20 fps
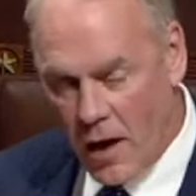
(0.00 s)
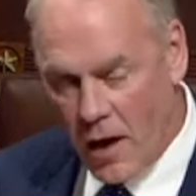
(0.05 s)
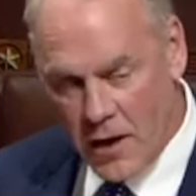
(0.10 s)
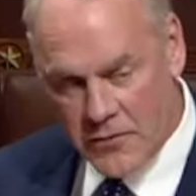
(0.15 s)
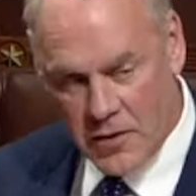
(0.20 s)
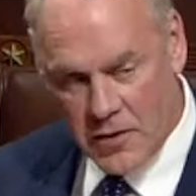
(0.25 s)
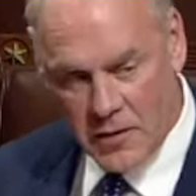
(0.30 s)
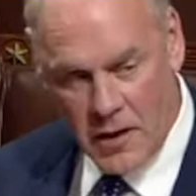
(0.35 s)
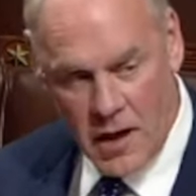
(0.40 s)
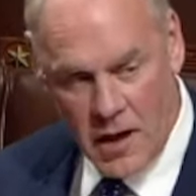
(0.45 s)

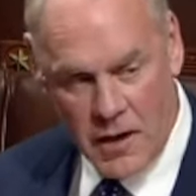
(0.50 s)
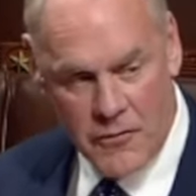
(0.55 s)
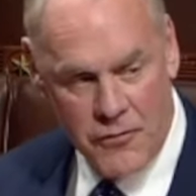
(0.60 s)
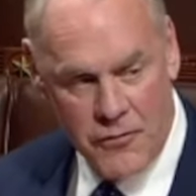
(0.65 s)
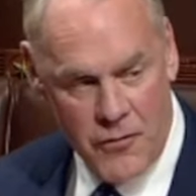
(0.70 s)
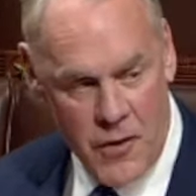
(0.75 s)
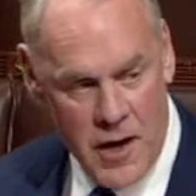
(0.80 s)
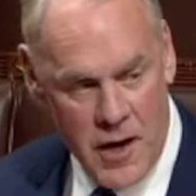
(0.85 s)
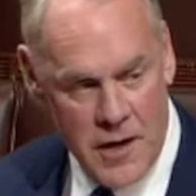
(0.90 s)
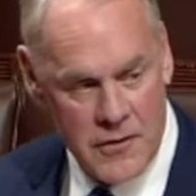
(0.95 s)
lost a lot
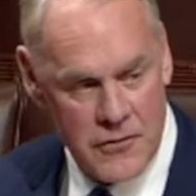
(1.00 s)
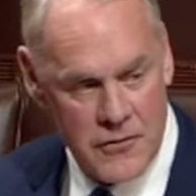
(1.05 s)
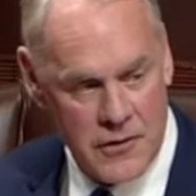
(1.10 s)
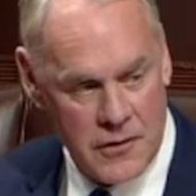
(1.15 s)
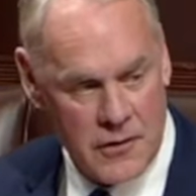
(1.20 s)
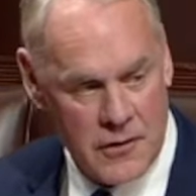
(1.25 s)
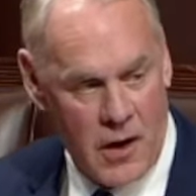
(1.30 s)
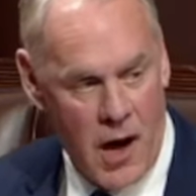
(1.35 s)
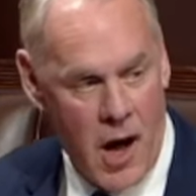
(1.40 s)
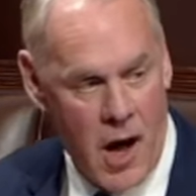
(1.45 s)
of
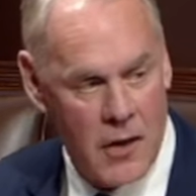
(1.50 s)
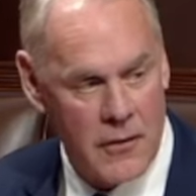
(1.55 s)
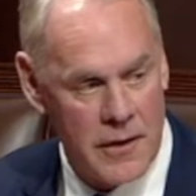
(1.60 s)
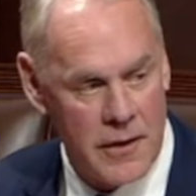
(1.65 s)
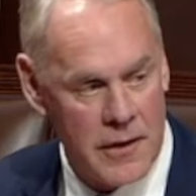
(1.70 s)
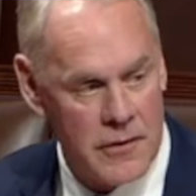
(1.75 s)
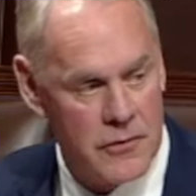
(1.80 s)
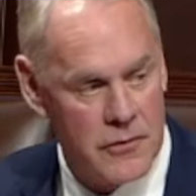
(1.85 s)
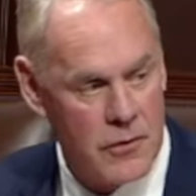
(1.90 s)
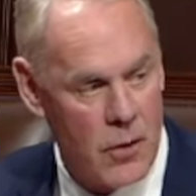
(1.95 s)
friends and
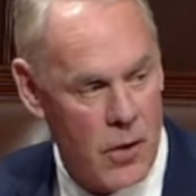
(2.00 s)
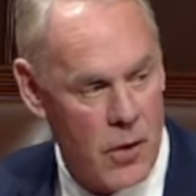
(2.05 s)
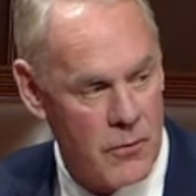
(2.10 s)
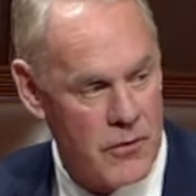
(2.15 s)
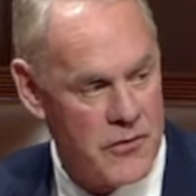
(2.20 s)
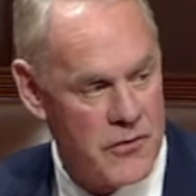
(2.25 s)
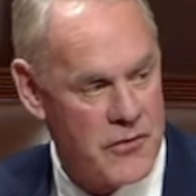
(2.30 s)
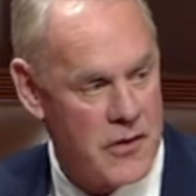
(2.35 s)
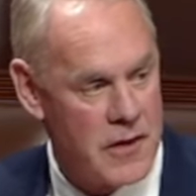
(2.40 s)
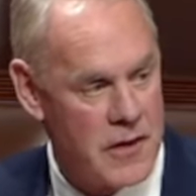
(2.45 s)
colleagues
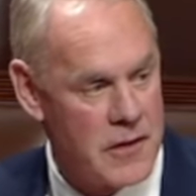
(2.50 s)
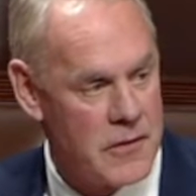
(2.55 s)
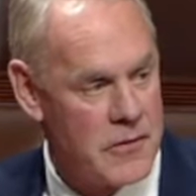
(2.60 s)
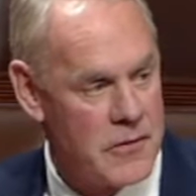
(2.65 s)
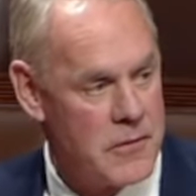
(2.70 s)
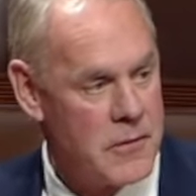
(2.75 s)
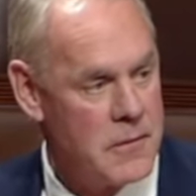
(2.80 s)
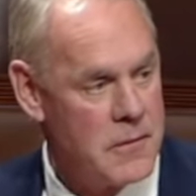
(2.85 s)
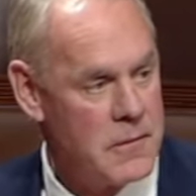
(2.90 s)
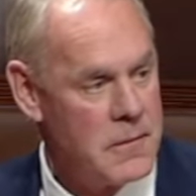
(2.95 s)

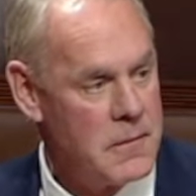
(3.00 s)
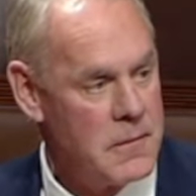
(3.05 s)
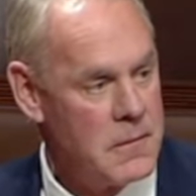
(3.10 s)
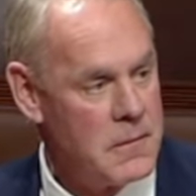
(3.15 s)
overseas,